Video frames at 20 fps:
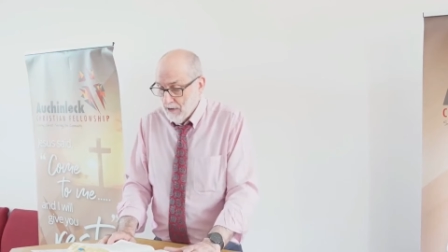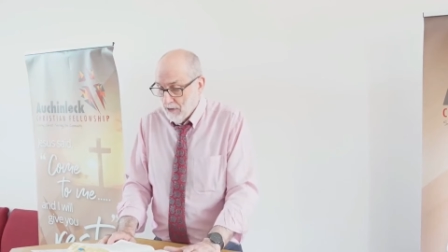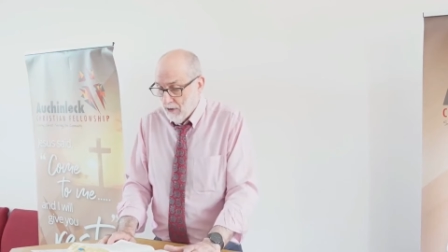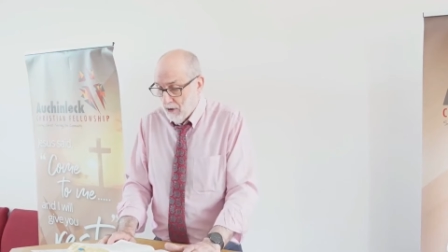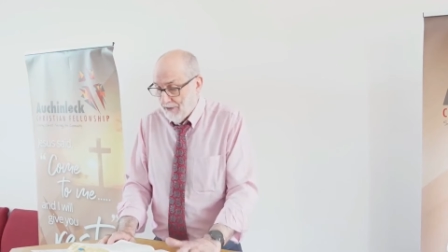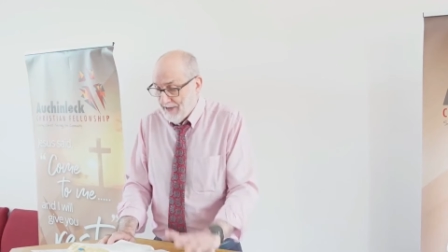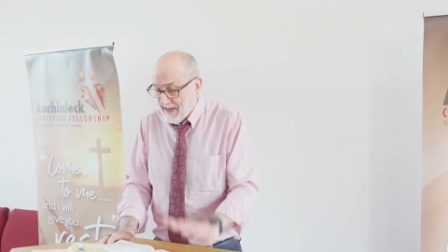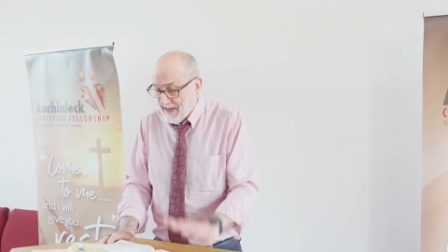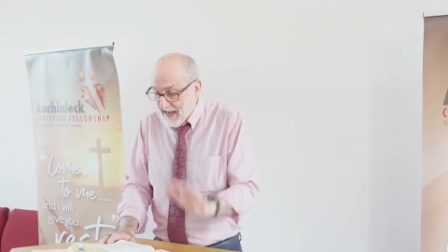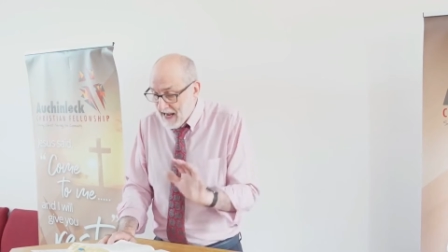
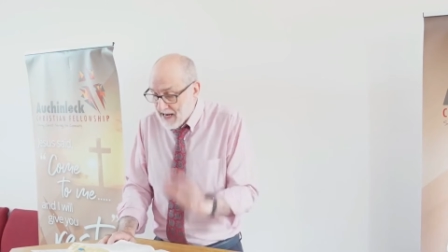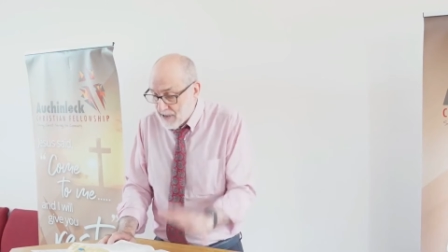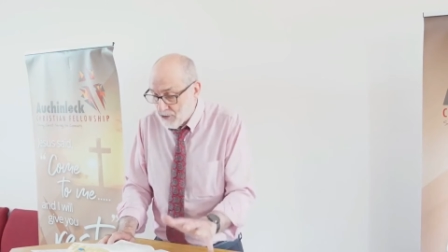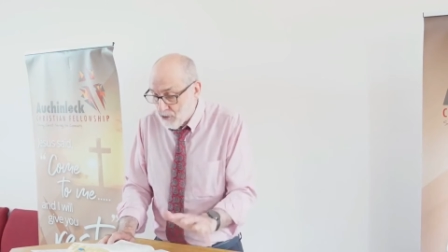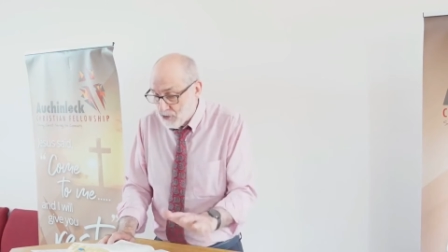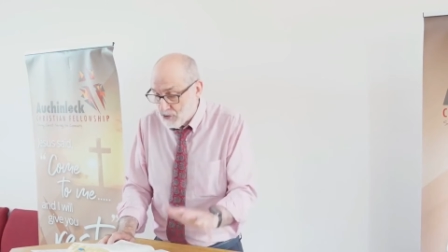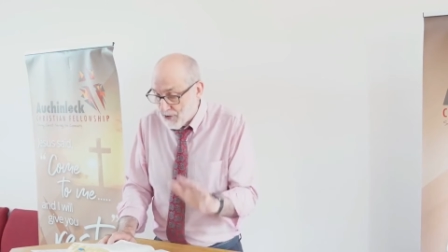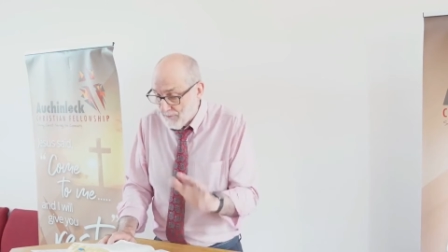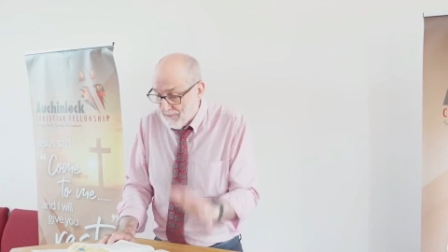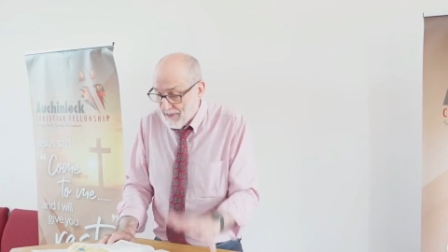or the
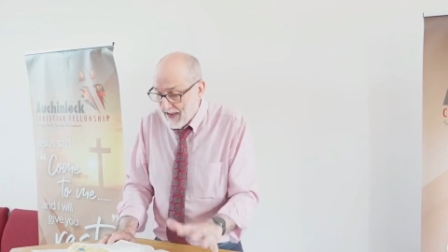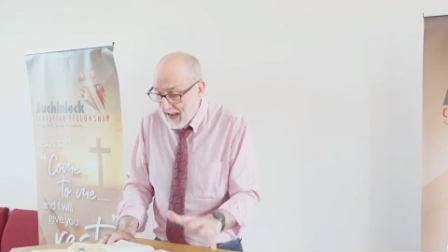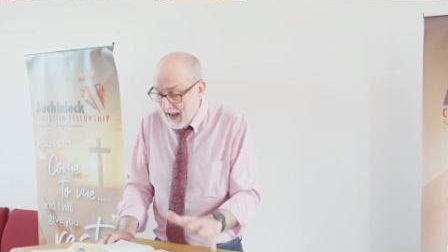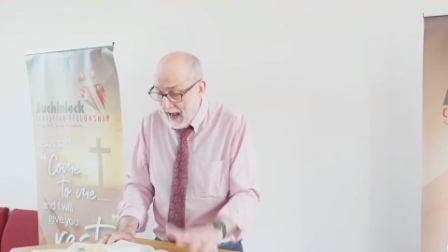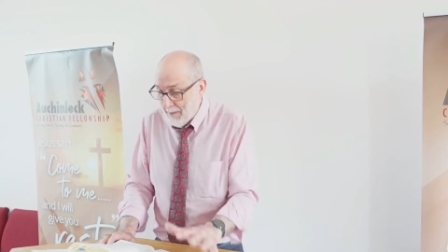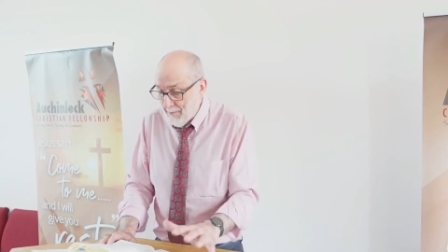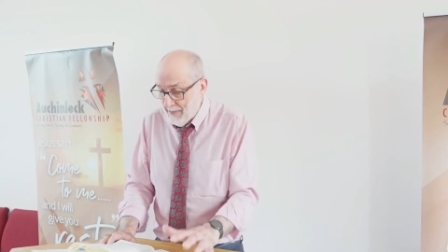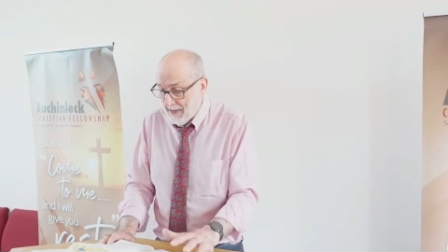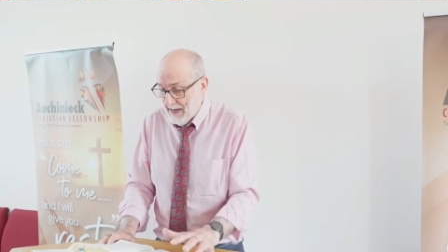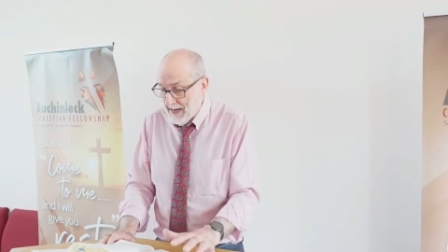idols of the
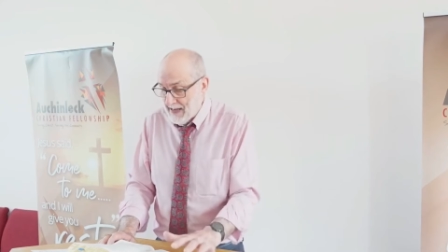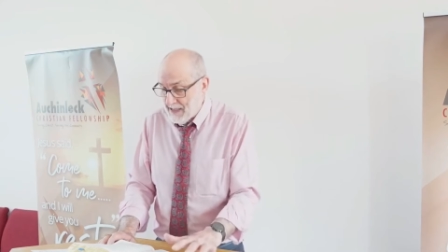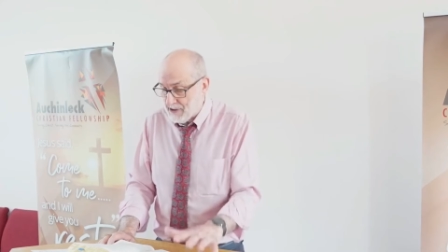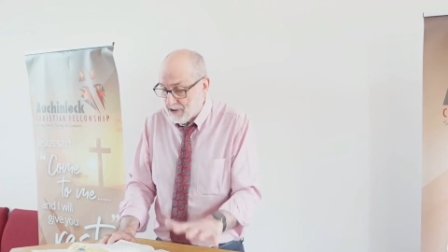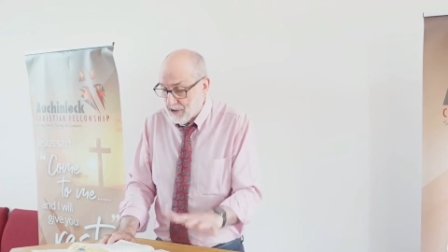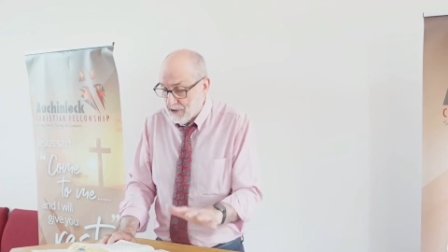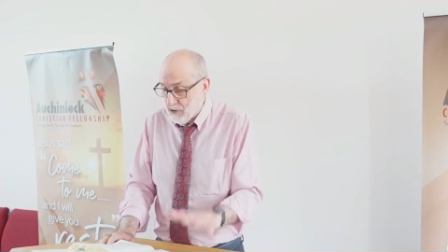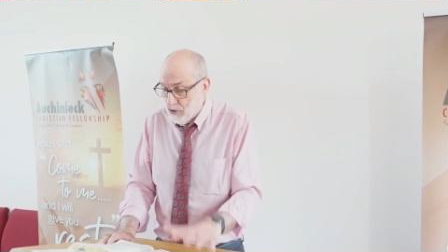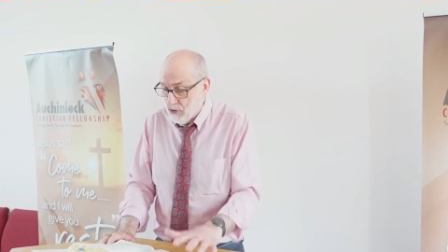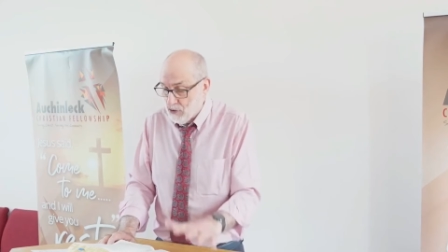Amorites
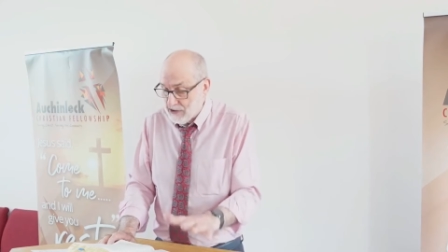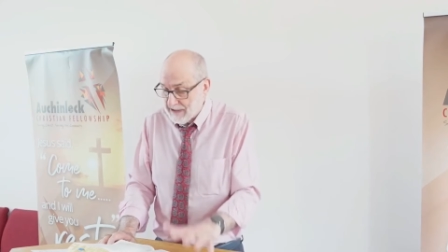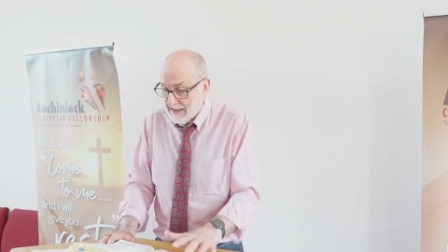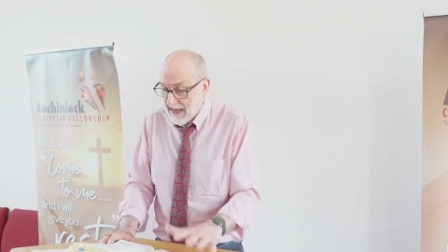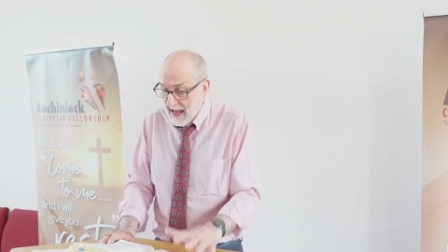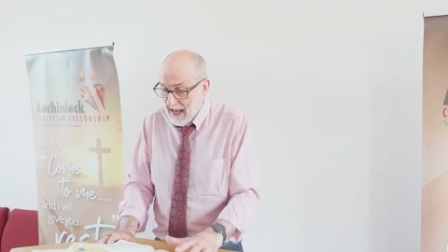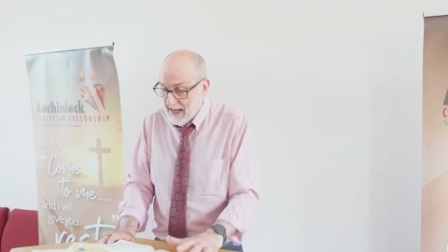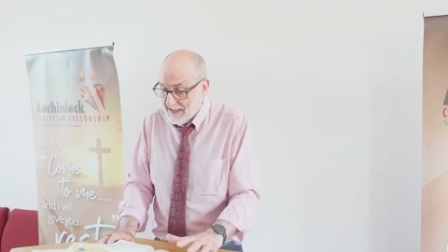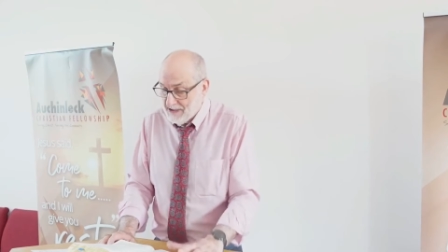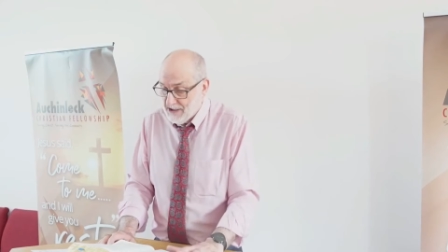in whose
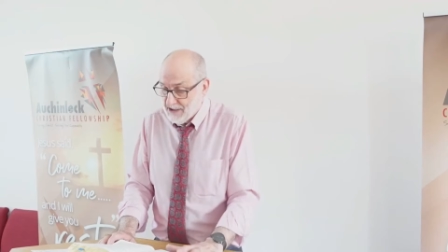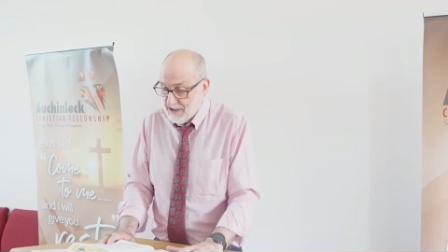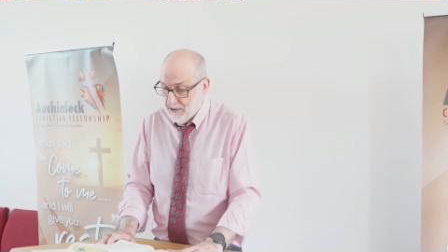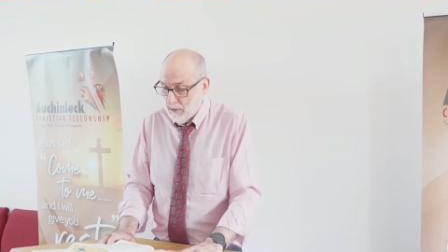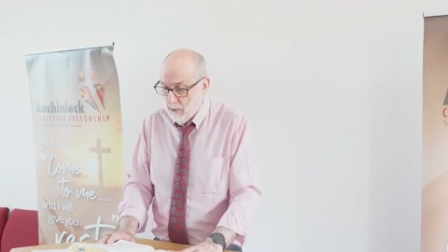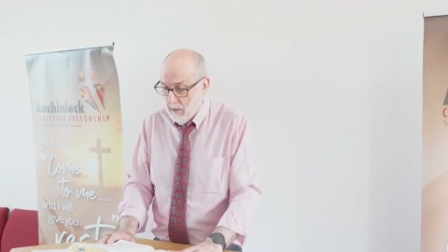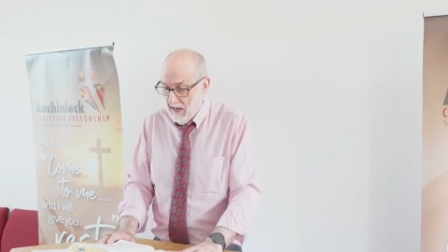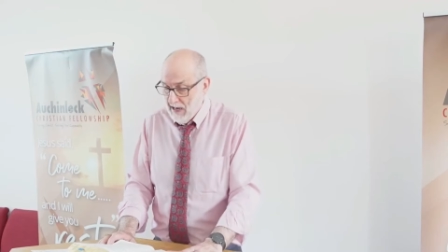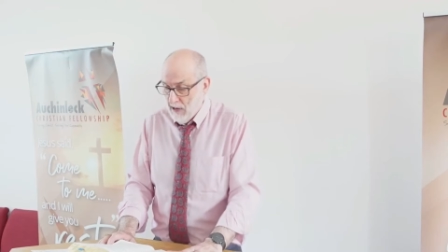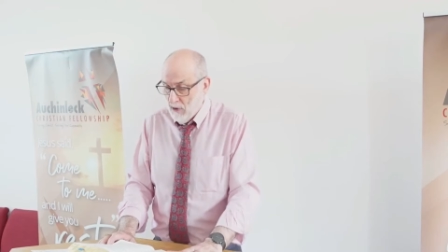land ye
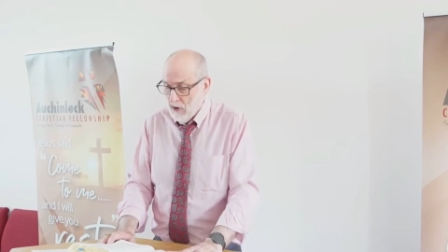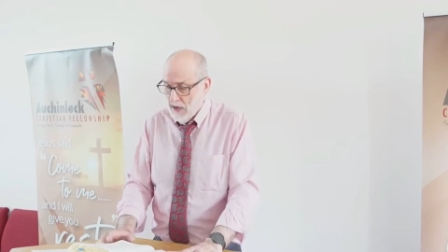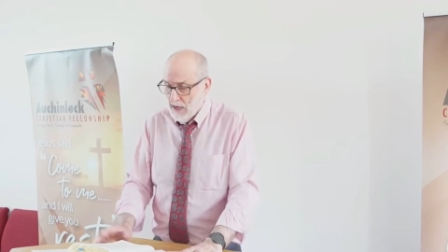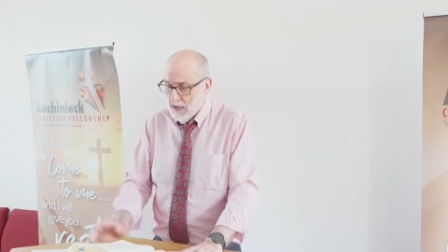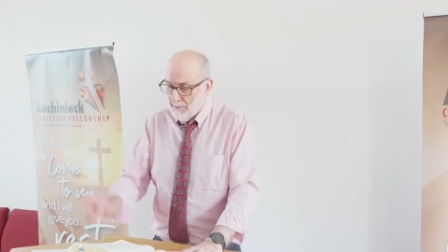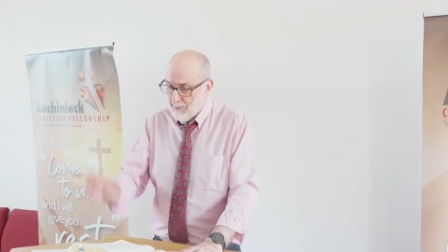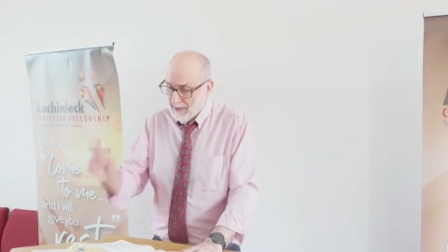dwell.